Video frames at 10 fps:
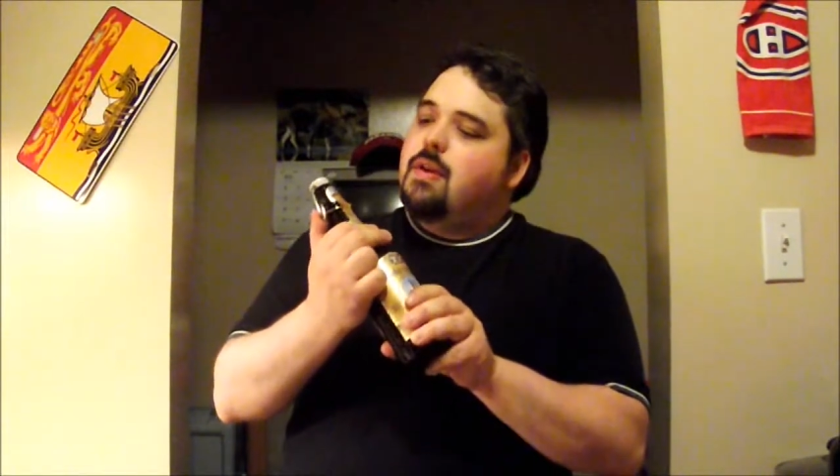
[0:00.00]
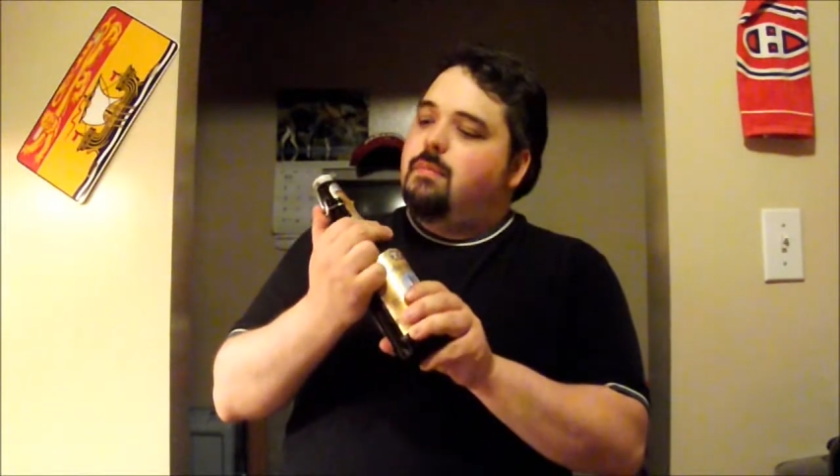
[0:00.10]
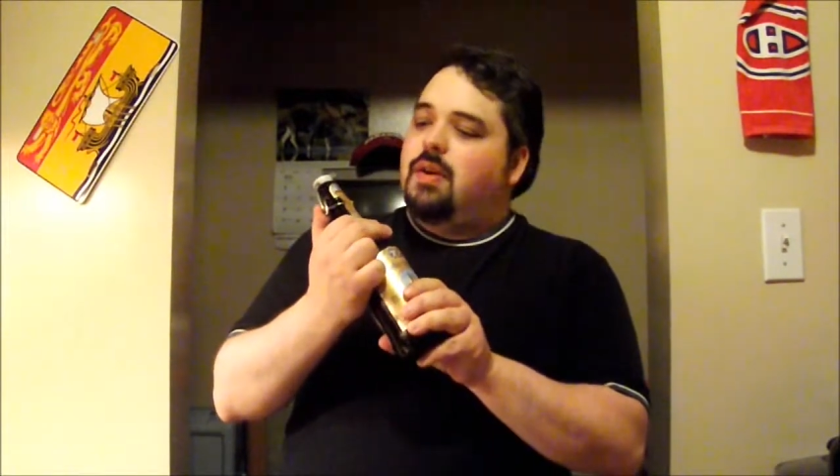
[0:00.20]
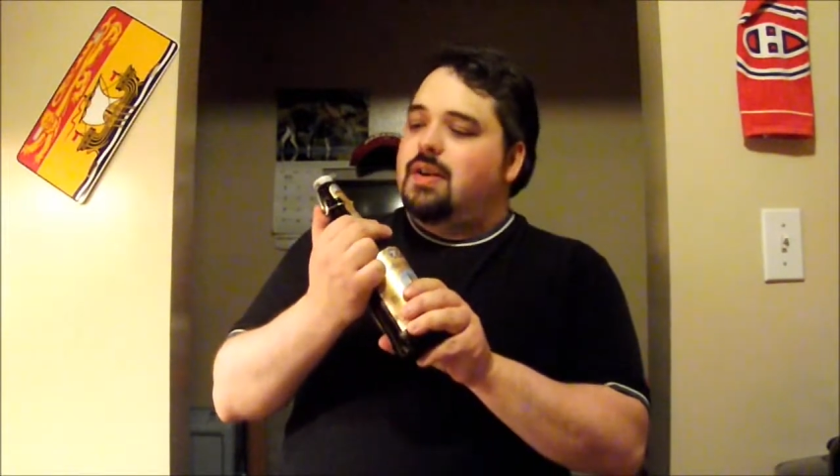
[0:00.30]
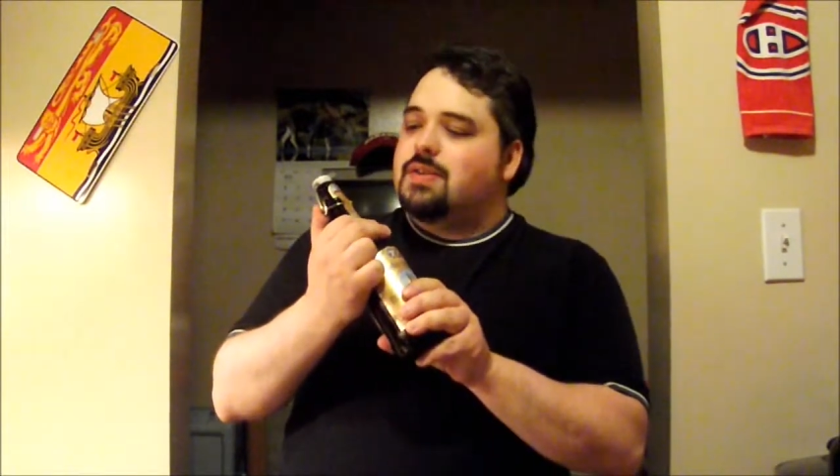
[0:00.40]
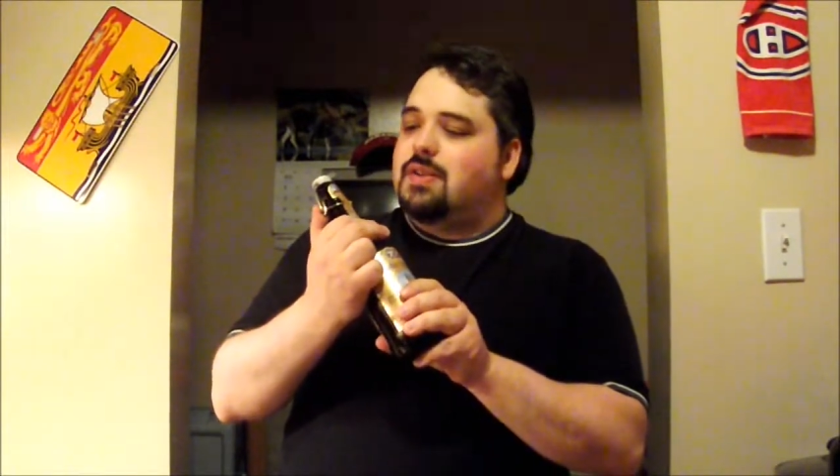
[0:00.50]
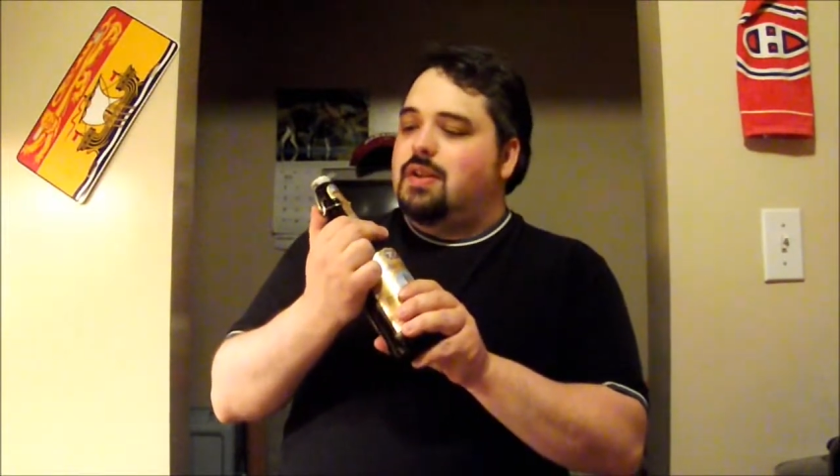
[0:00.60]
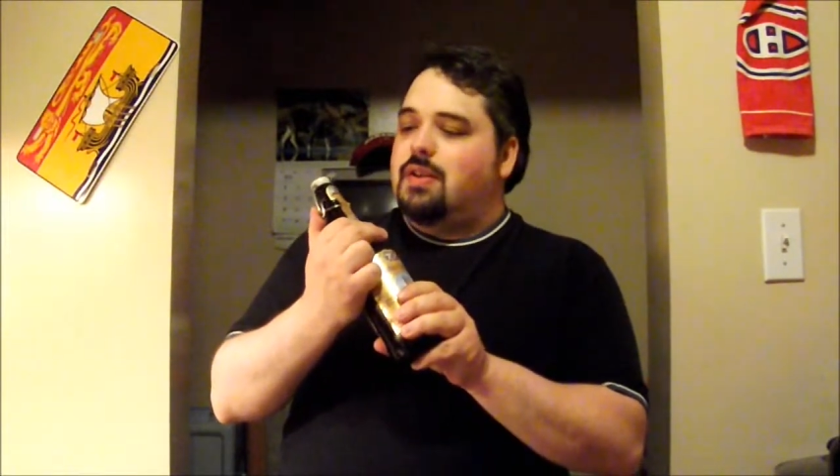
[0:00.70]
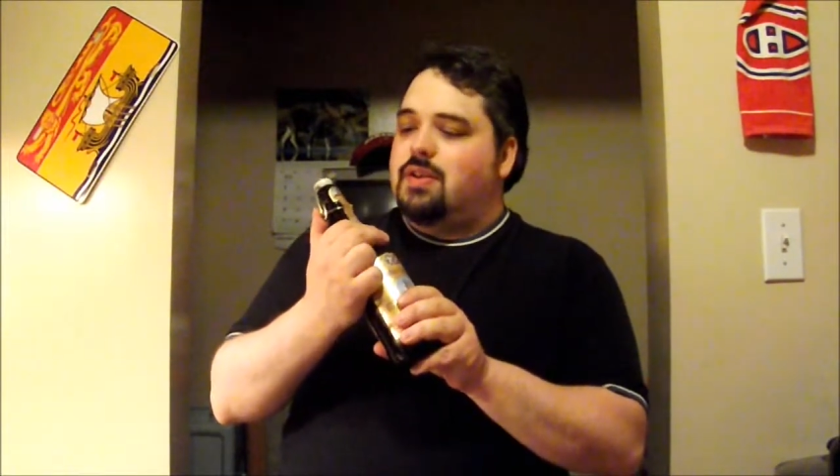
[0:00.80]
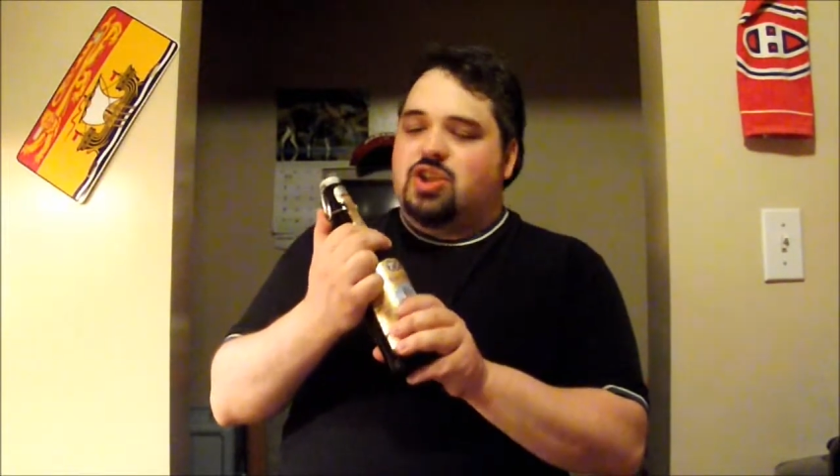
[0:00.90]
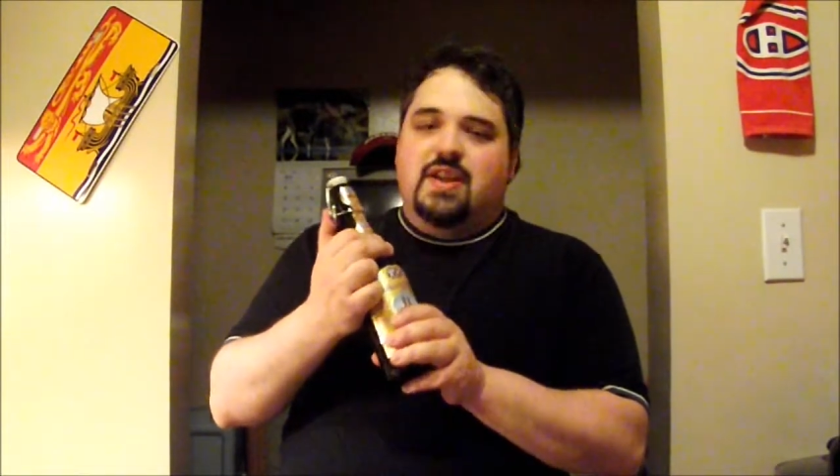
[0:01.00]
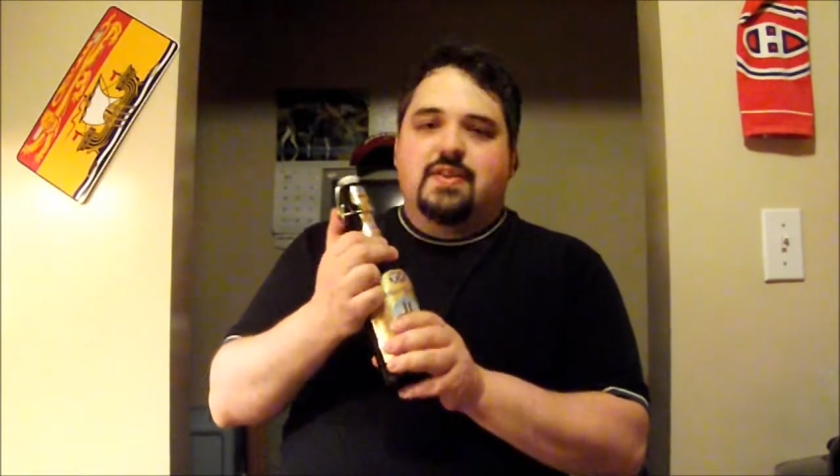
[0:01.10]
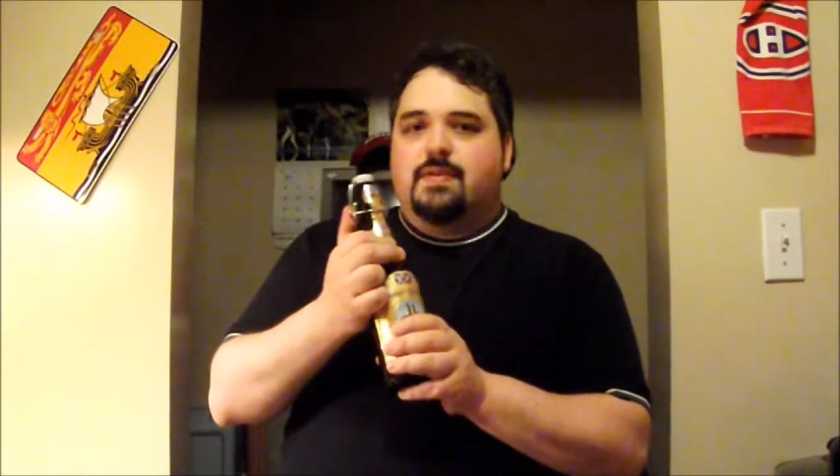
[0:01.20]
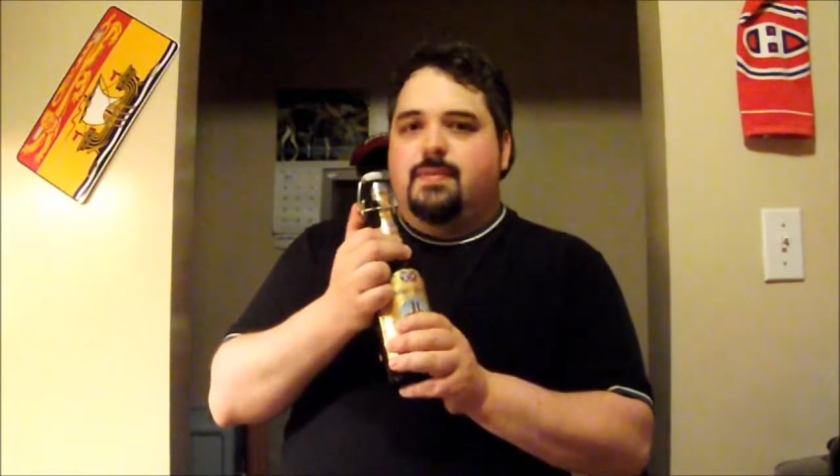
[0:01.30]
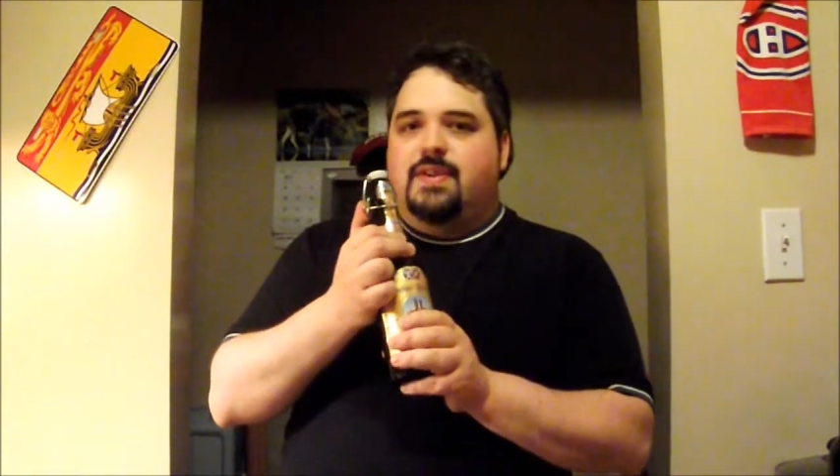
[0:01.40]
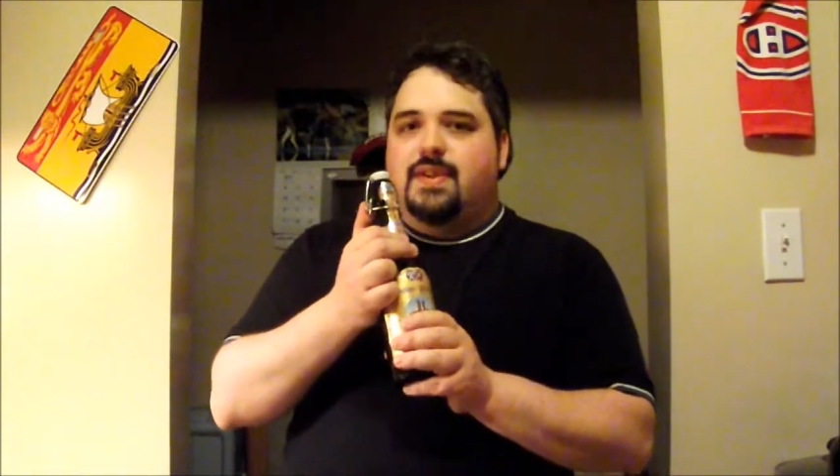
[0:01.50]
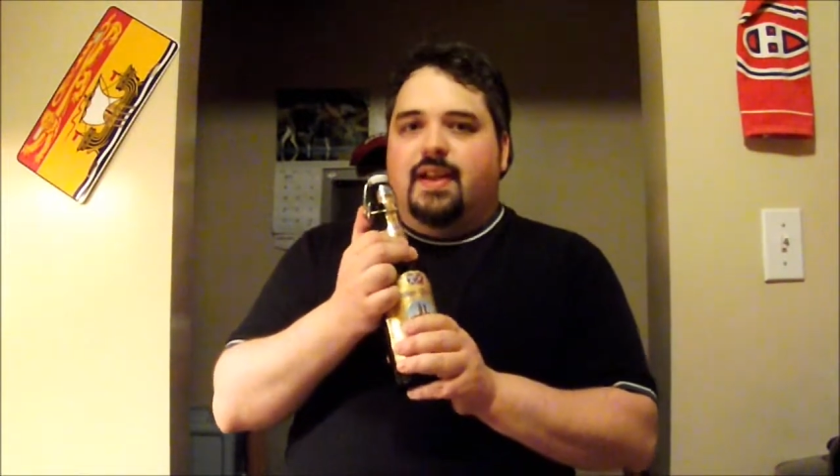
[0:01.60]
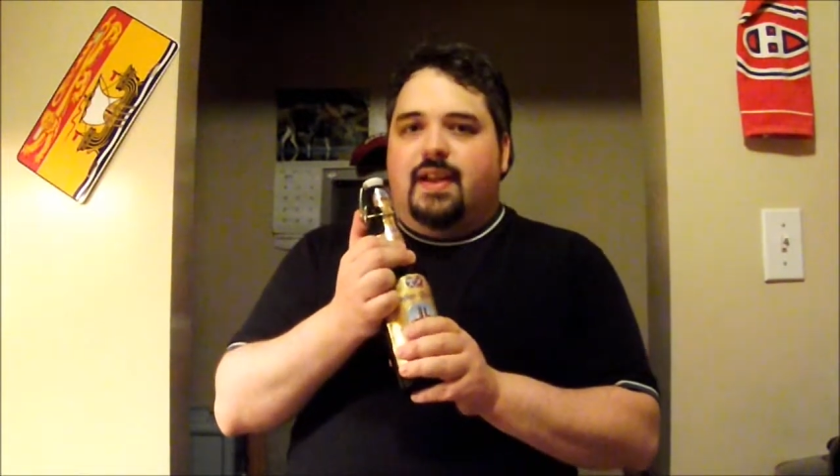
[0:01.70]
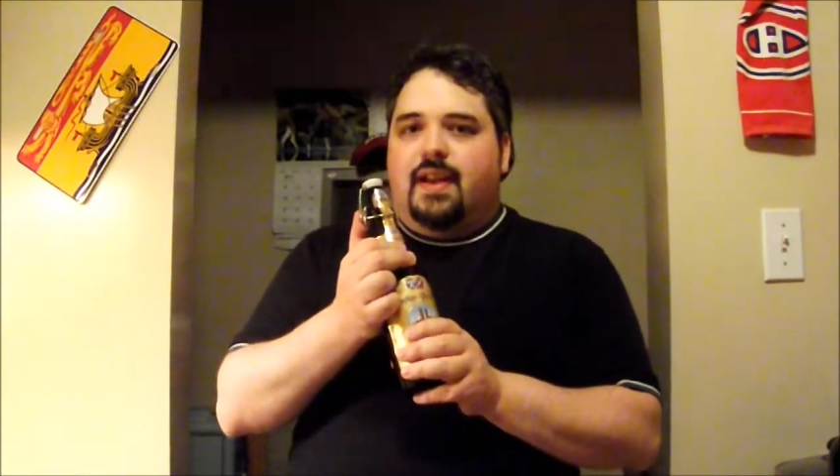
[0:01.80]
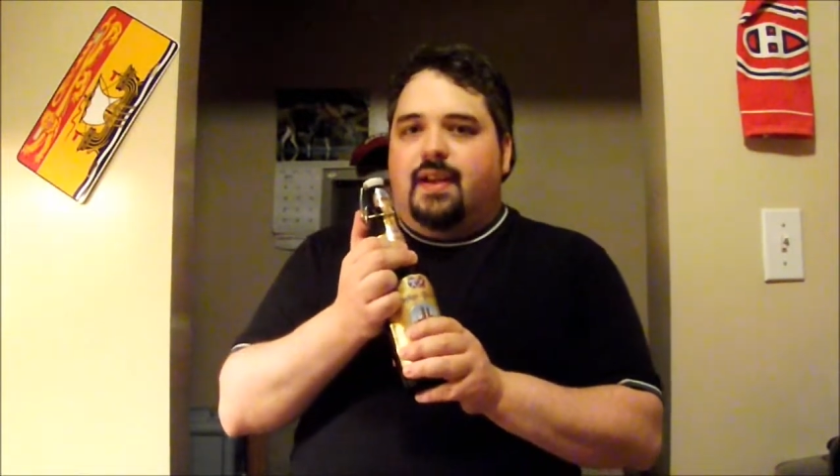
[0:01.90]
but the chances of me seeing
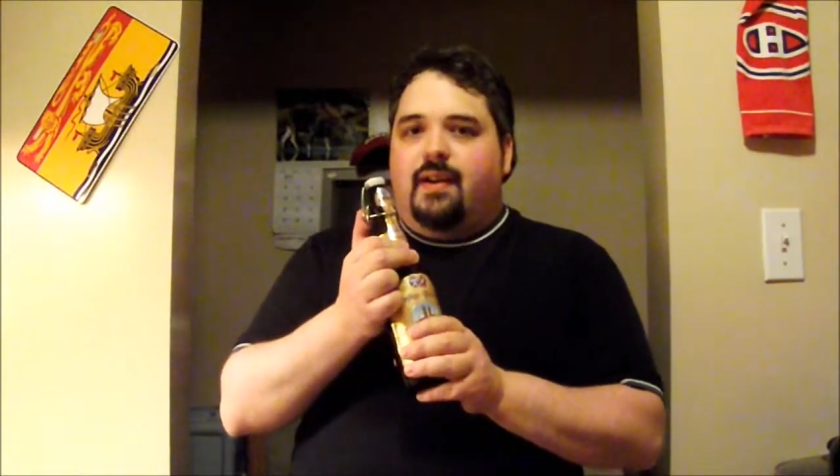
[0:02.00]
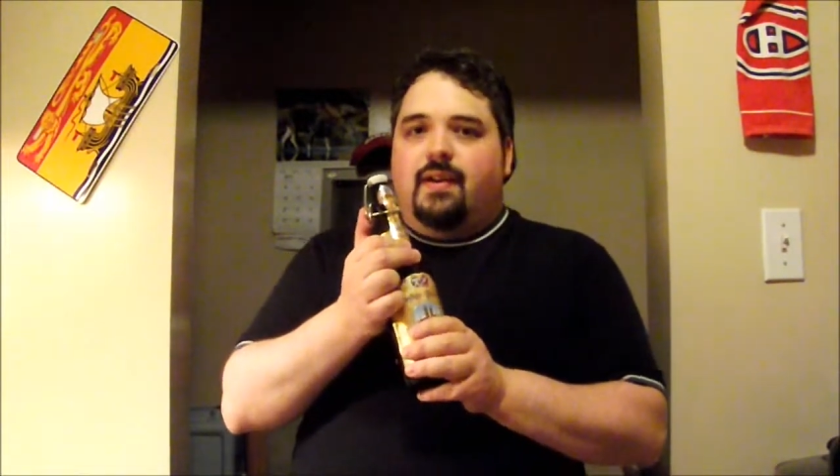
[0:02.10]
that here